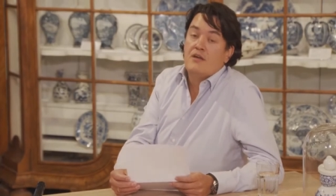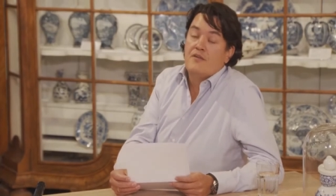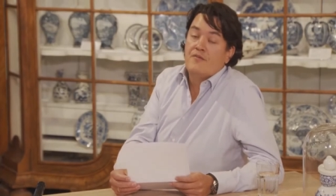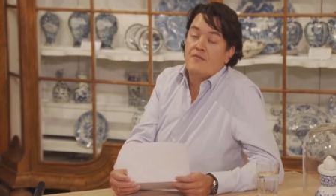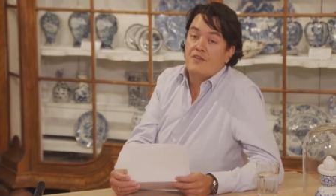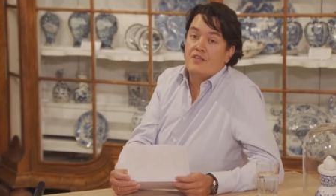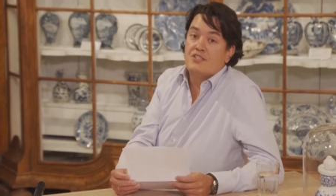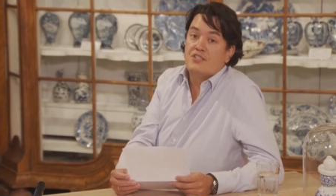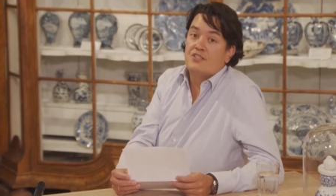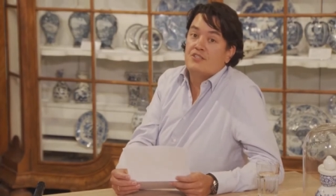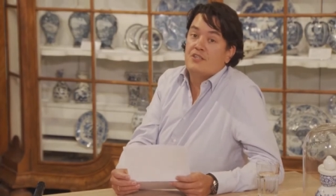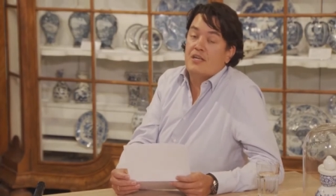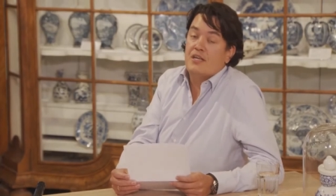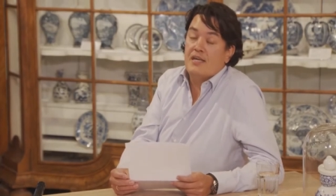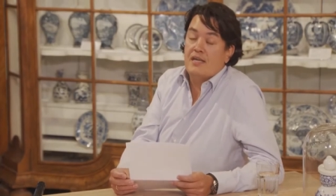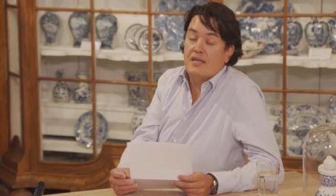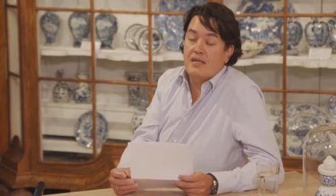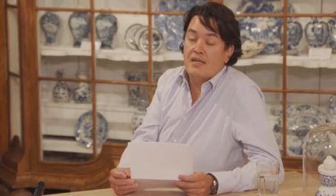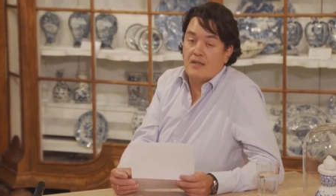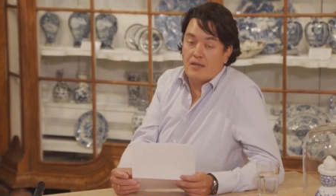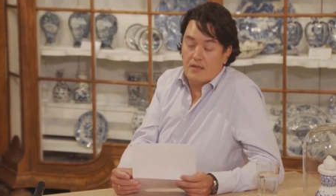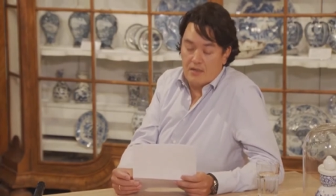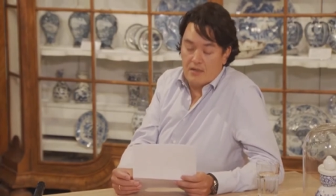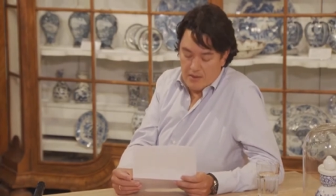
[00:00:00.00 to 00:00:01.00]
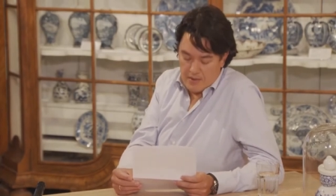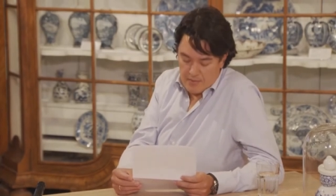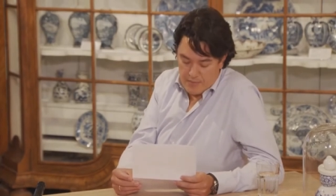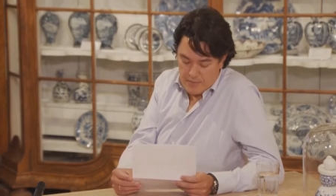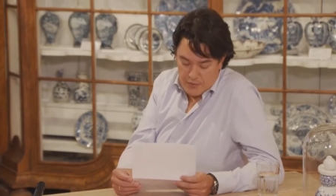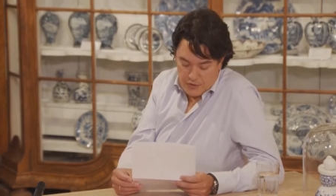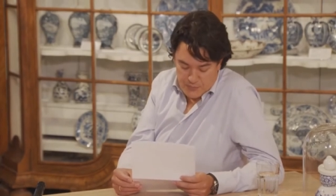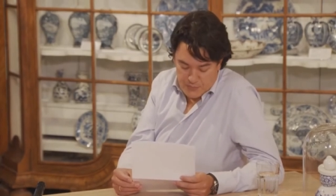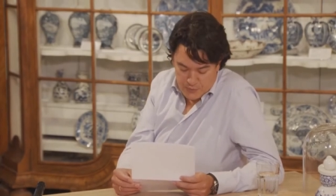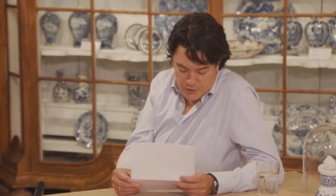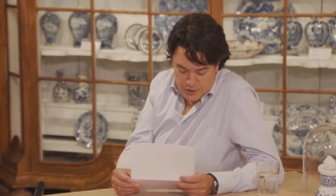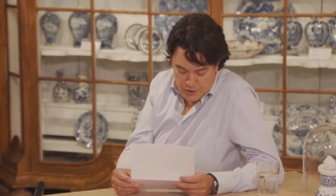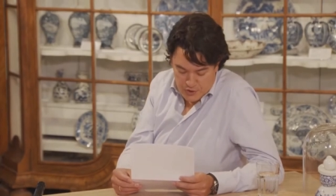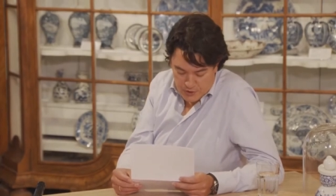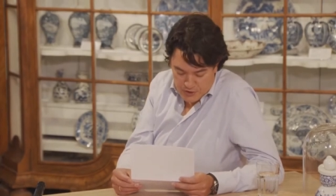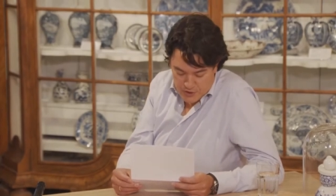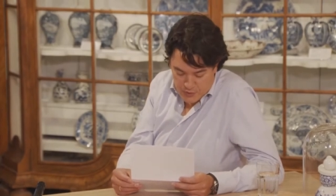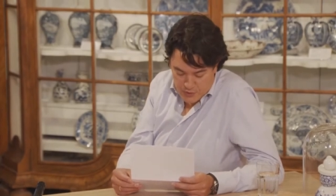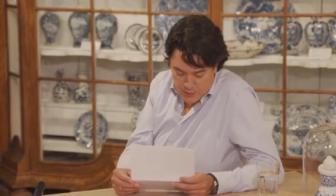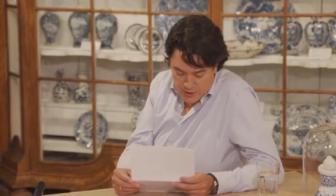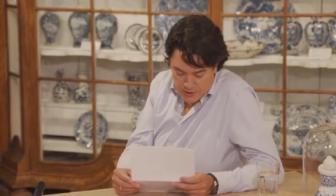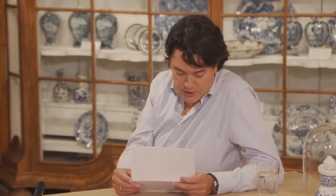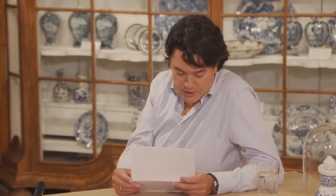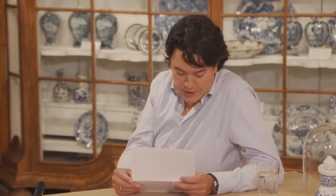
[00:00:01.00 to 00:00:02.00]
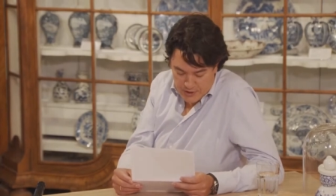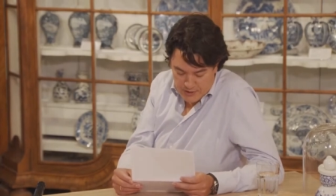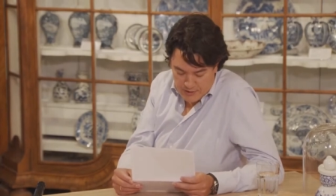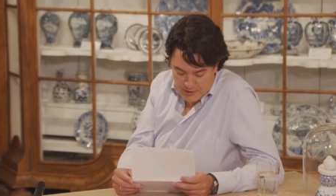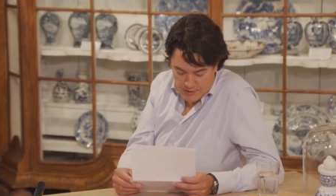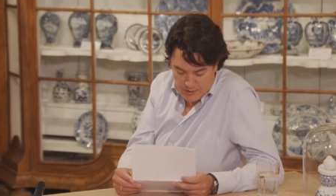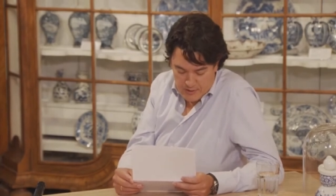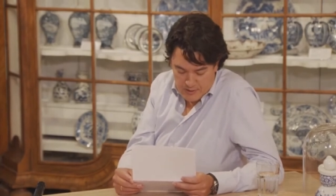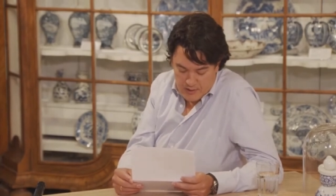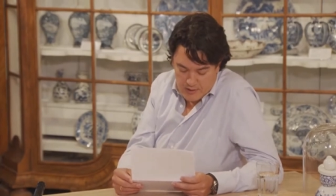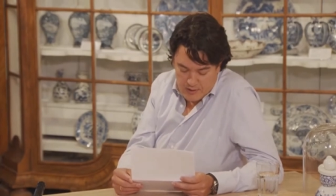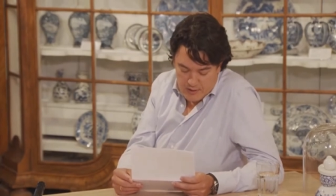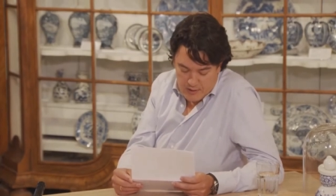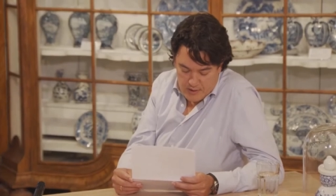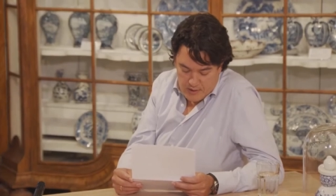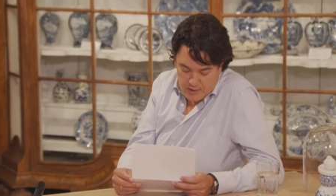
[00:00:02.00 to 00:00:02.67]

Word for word: This is a multiple choice question.